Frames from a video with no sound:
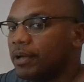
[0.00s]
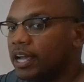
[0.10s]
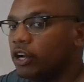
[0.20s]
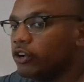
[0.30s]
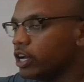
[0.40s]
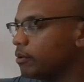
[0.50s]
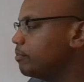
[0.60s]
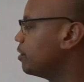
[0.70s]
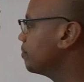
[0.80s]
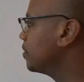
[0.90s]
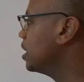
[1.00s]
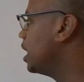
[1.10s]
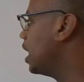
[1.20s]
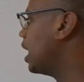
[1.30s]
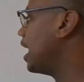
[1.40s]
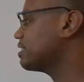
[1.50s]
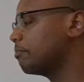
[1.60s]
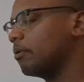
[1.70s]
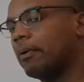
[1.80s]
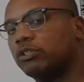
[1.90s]
bigger number, as
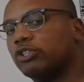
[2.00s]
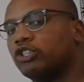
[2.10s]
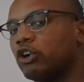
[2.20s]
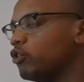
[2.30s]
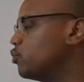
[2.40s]
I'm about to show